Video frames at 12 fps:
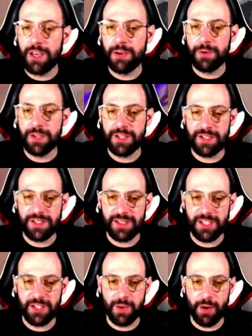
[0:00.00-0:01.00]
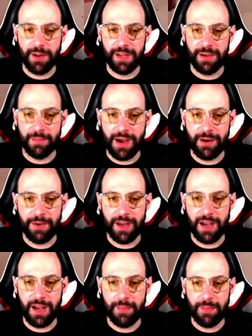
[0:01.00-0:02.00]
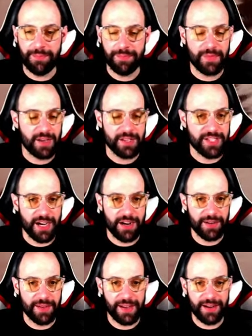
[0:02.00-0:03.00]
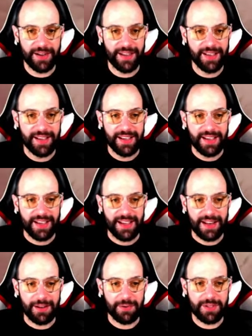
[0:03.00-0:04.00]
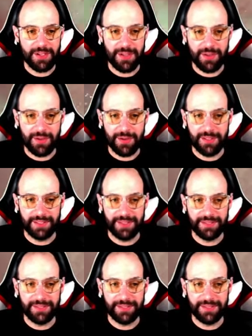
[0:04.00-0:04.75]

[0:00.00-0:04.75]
he was exploding a bar, uh, a jar there, and it was, oh.